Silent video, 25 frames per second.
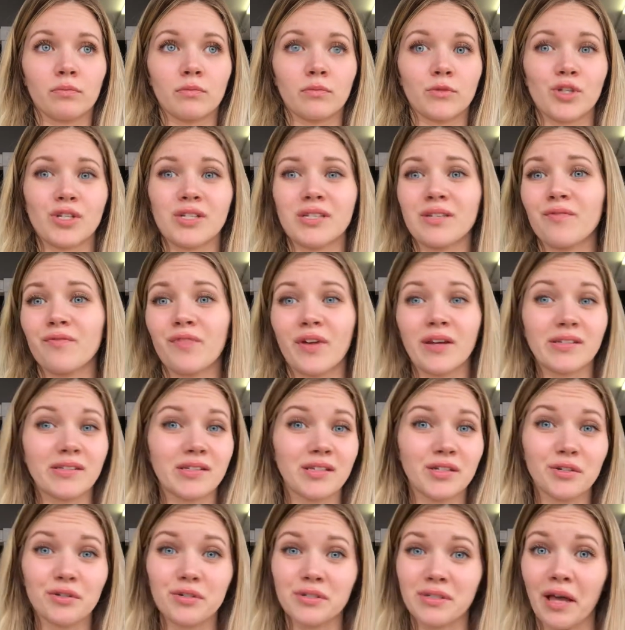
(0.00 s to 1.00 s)
just invest
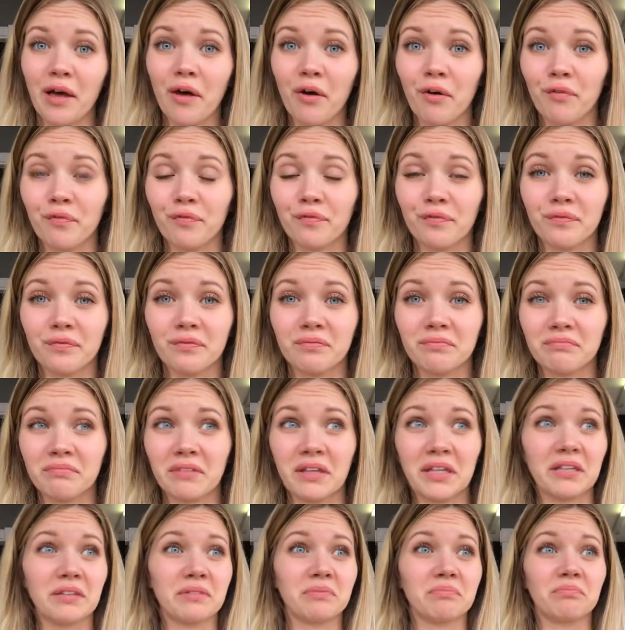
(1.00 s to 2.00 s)
in yourself
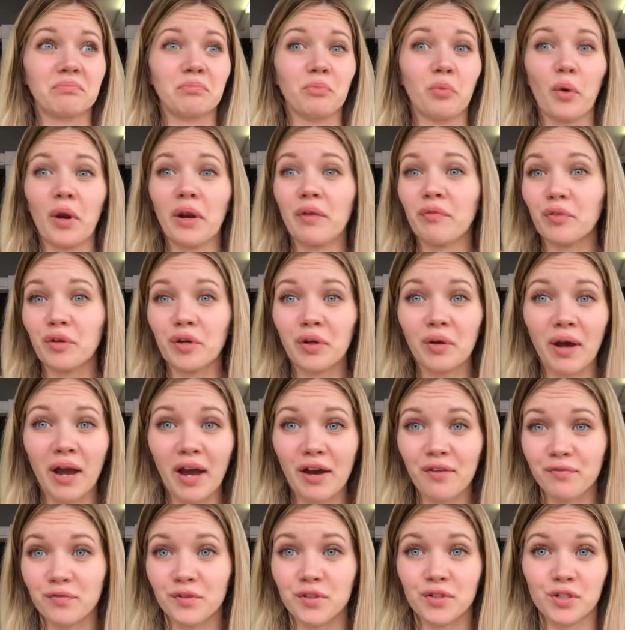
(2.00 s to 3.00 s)
like whatever you
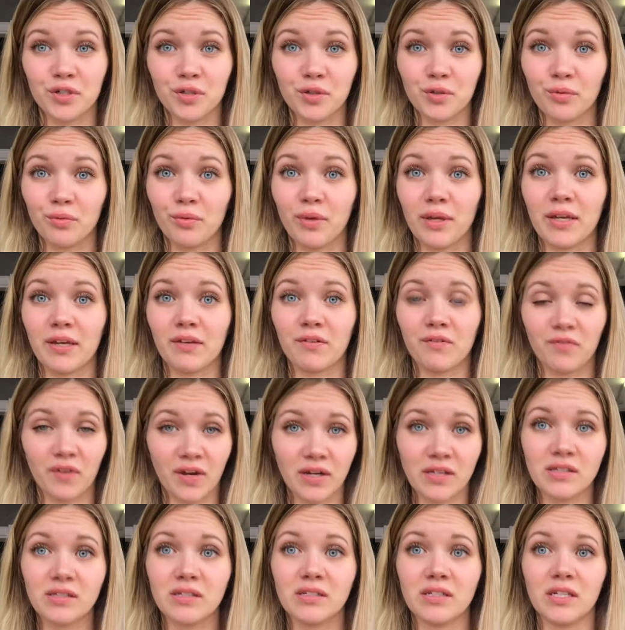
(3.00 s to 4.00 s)
have to do like
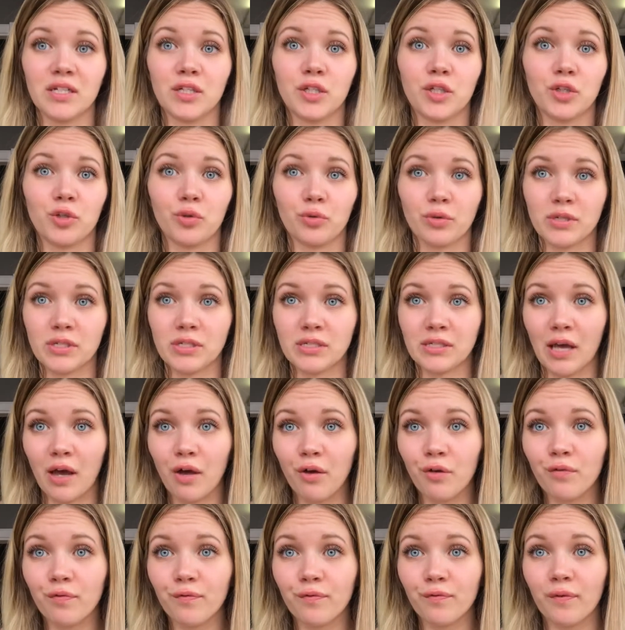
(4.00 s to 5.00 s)
invest in
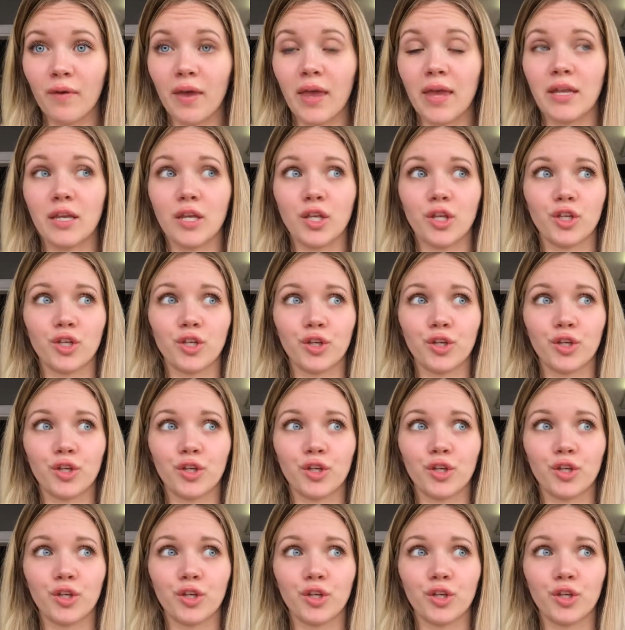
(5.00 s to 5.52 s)
yourself and